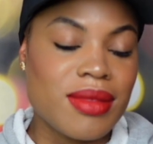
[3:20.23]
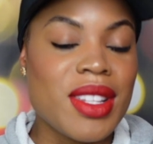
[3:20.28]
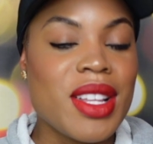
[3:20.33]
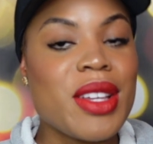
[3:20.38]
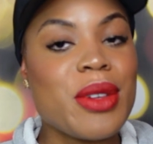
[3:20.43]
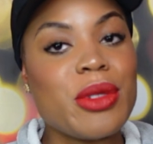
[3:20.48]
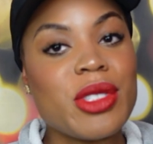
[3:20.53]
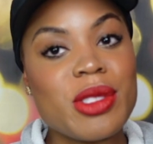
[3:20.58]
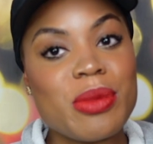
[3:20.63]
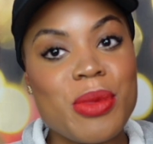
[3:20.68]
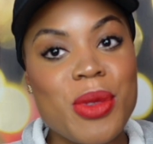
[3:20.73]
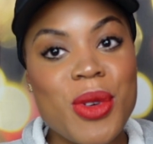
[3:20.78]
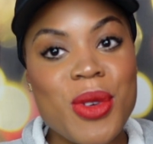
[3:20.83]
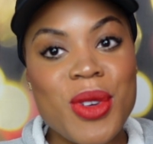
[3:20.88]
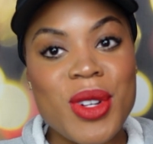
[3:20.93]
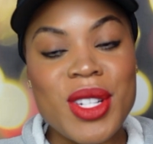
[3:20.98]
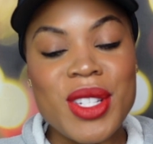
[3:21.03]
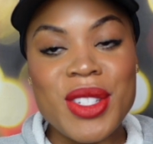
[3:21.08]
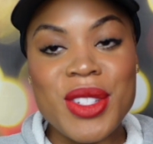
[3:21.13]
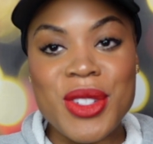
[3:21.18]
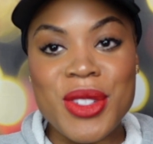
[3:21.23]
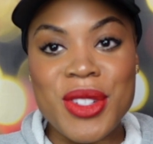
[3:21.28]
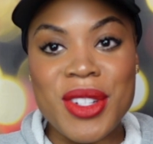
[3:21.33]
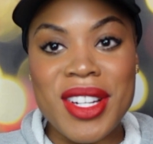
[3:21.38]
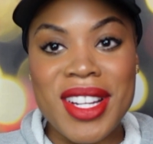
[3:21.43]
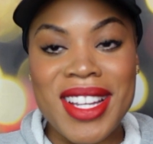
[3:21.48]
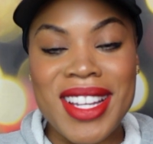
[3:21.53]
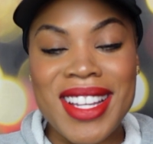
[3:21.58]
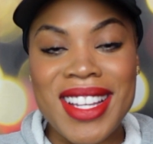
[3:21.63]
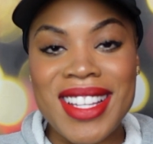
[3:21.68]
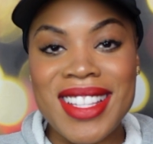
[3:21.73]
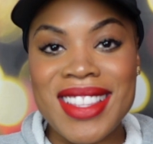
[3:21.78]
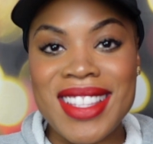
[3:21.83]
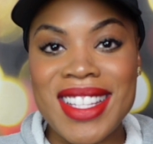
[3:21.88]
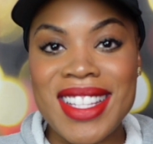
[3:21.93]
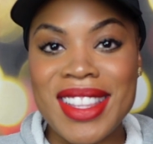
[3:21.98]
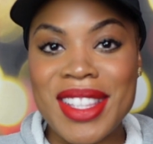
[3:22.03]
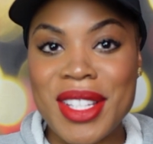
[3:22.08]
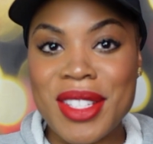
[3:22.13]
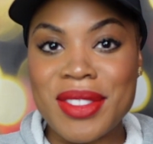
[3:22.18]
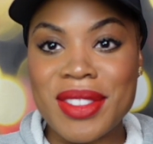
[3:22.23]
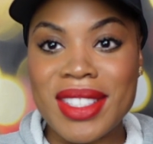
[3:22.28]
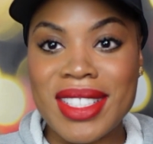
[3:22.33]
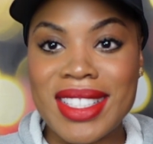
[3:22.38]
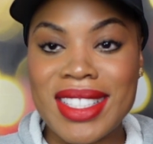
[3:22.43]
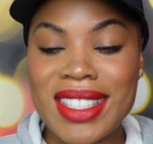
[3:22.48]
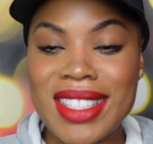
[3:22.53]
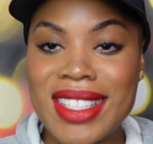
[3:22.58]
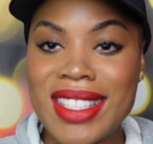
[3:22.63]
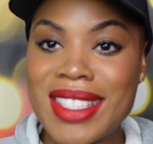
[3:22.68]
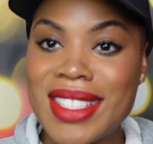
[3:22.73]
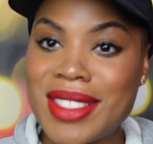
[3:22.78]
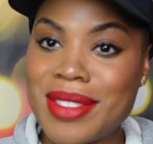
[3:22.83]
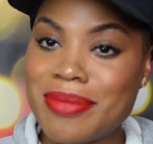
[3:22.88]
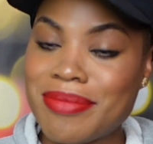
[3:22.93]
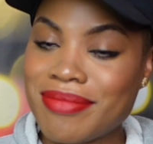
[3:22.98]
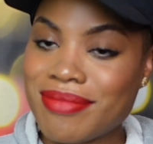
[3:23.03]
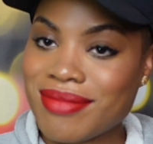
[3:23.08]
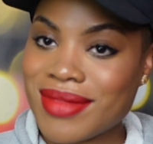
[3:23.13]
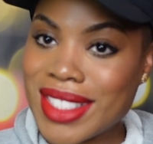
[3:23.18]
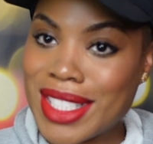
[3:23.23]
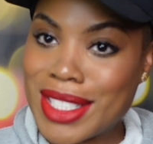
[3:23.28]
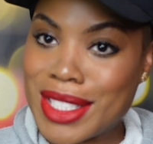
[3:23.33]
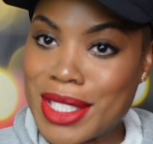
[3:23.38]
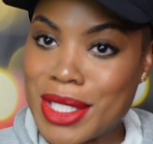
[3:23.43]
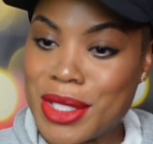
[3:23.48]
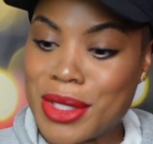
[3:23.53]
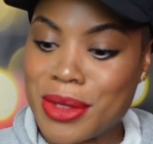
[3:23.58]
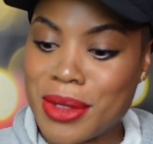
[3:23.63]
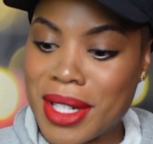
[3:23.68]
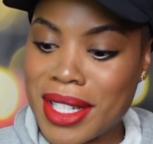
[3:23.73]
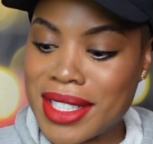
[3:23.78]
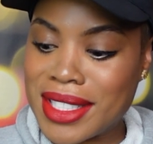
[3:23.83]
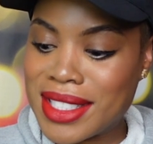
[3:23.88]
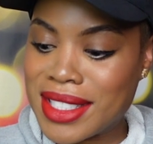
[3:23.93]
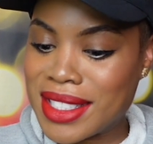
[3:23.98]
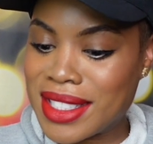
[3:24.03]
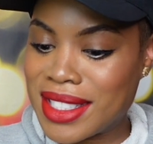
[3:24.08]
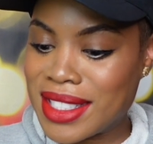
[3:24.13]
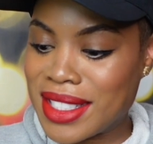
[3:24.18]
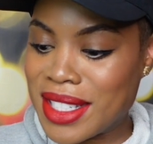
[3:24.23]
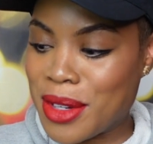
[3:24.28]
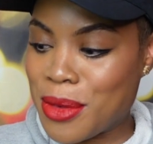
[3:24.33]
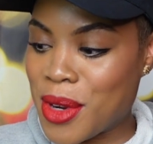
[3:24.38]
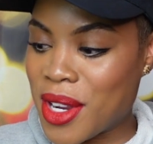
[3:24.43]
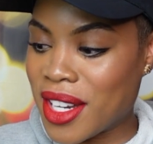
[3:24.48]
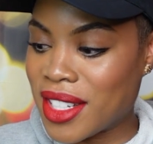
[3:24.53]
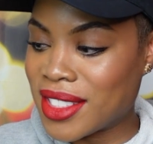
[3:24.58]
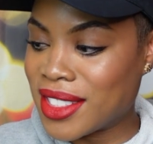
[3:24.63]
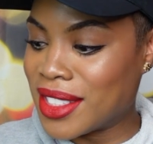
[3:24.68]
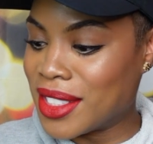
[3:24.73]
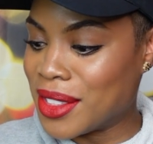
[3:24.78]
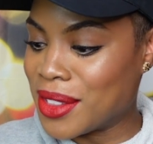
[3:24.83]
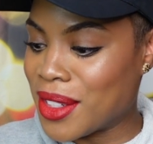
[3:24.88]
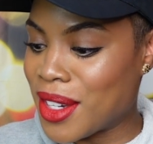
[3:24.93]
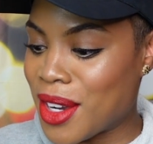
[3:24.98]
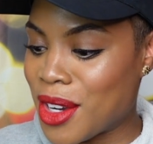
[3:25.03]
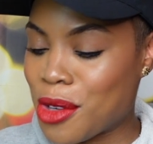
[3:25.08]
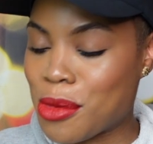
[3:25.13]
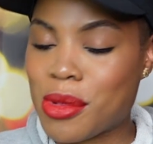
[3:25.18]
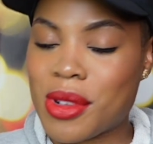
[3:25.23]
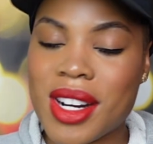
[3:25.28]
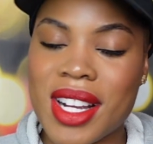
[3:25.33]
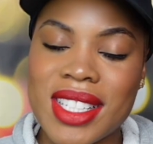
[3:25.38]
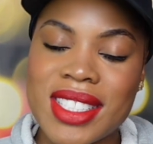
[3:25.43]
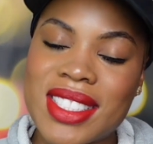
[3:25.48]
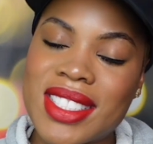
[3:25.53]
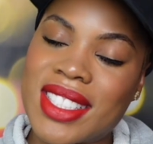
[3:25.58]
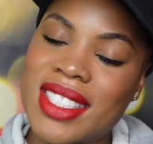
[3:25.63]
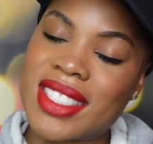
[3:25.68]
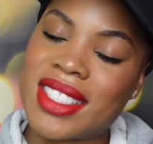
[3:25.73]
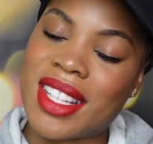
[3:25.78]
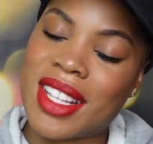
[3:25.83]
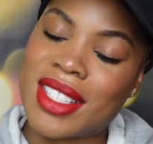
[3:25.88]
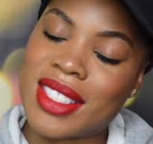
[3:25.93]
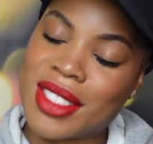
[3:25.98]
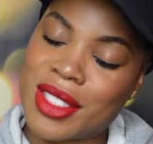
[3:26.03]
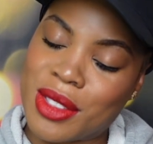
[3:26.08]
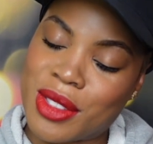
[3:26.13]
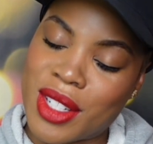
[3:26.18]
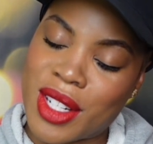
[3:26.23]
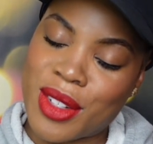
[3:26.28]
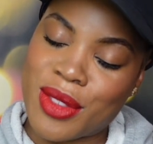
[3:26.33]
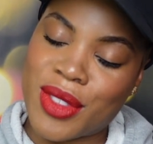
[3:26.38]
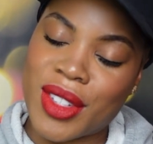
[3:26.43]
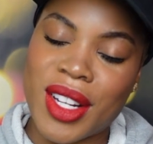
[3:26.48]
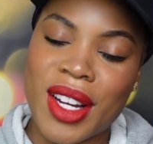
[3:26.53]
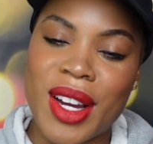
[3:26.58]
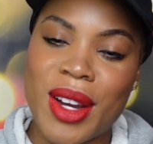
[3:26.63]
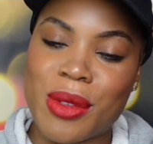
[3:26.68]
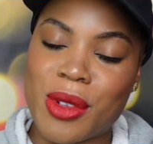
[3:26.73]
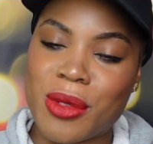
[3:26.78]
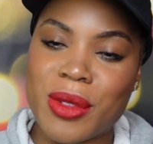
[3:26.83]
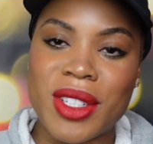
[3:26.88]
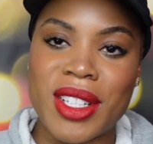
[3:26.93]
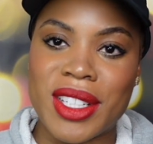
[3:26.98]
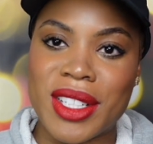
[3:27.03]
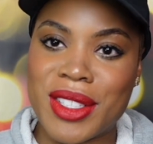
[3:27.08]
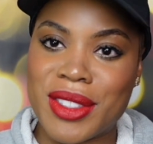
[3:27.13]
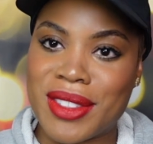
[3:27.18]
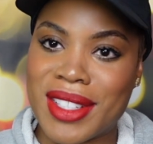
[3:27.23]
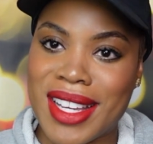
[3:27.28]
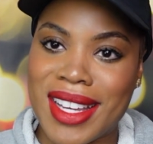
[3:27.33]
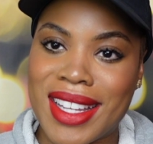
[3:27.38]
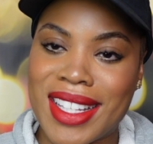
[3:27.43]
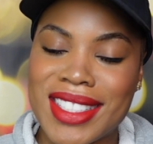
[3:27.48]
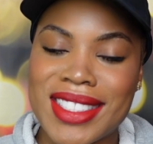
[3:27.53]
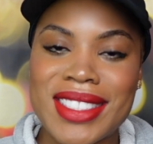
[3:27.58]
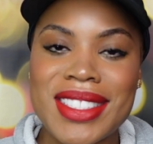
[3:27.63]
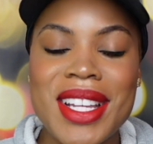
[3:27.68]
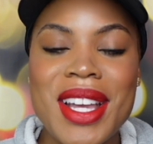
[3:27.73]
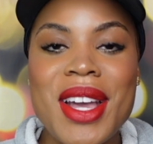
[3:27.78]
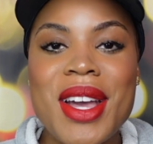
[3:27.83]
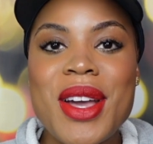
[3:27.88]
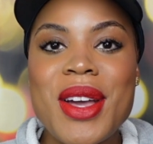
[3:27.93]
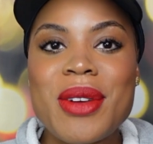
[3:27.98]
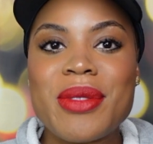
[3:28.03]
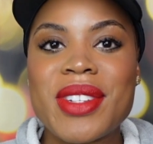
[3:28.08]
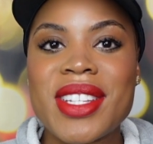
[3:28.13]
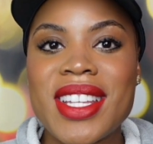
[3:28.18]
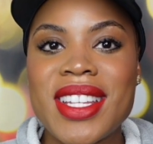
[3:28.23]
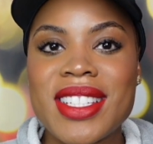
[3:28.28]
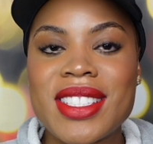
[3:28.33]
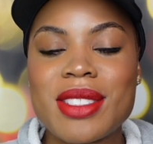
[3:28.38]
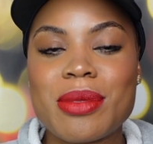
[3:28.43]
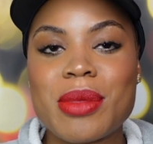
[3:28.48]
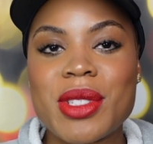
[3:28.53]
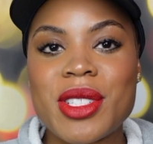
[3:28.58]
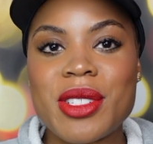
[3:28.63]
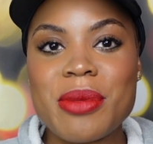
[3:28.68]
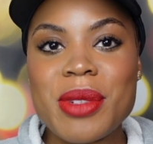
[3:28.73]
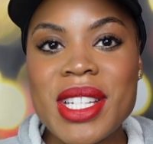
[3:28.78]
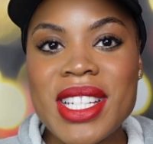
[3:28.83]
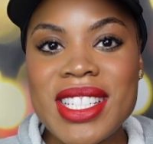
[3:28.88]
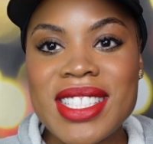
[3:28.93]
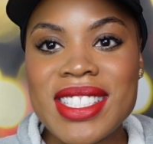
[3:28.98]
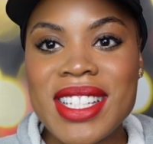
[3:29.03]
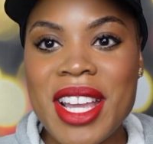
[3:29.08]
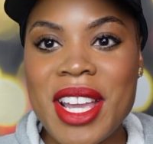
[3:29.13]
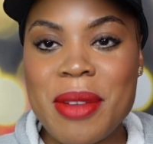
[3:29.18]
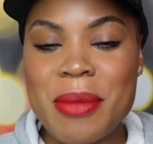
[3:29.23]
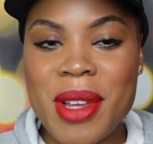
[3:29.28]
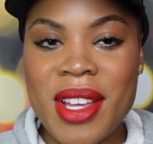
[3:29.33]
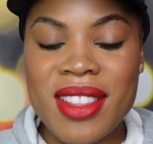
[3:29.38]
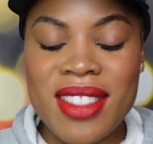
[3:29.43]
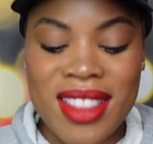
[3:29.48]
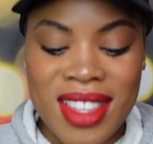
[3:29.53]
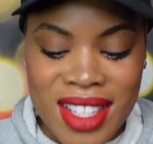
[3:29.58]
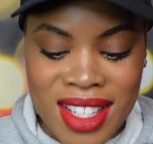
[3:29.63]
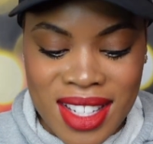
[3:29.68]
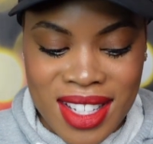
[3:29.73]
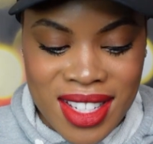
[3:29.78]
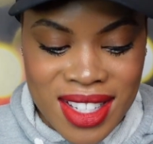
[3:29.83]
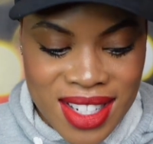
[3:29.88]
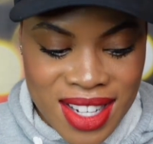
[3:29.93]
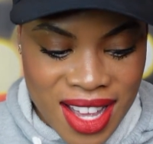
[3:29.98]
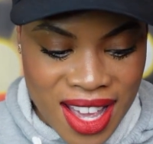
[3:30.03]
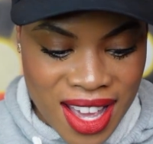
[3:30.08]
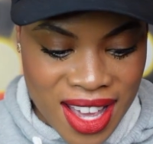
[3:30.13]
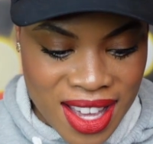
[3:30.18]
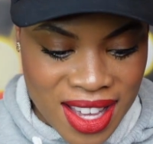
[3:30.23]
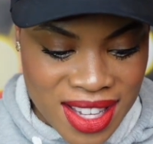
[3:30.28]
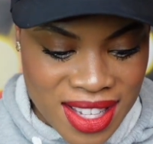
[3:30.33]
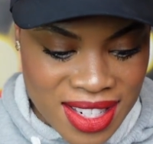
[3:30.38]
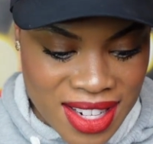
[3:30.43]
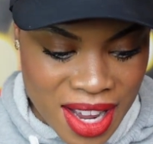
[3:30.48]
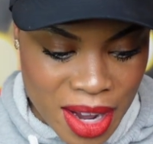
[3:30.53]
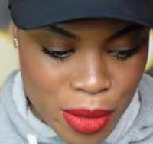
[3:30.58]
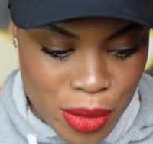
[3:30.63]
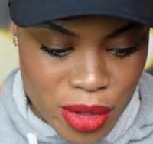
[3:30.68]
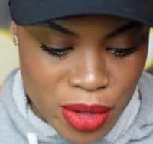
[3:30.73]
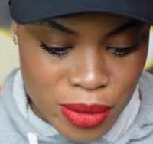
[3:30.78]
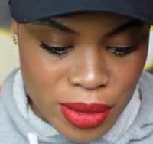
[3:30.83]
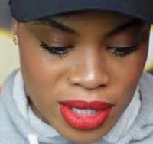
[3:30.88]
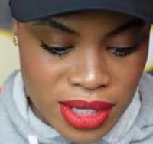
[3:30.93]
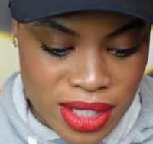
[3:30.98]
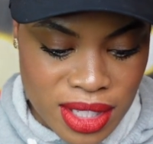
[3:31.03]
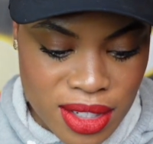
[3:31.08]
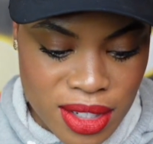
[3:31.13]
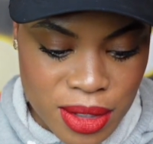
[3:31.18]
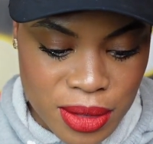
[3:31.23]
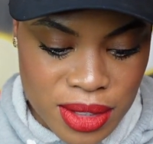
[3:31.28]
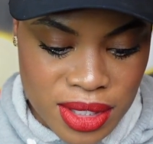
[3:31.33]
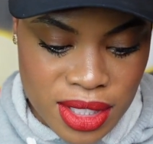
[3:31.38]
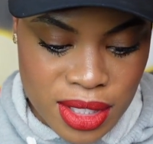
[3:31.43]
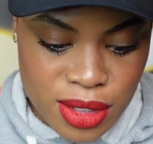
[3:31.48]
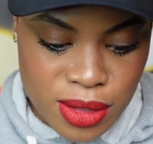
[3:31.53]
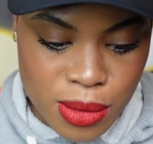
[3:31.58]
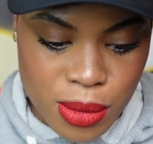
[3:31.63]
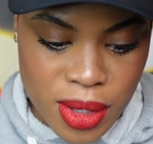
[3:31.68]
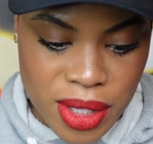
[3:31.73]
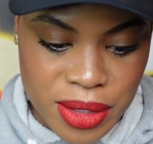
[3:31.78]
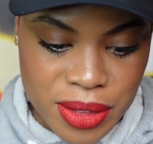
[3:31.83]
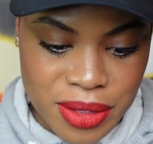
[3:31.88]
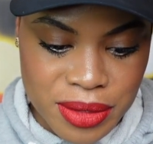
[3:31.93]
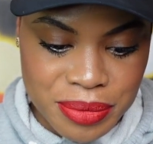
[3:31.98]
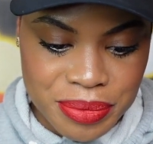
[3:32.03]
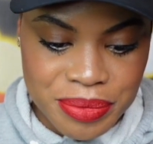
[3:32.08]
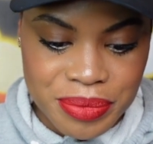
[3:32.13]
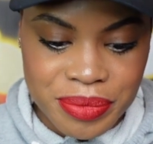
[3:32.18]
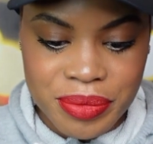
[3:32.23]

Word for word: it was born during the lovely situation that we are still all processing and still trying to figure out what we're going to do next. But yes, Bitter Peach came out then, and I will read the notes as well.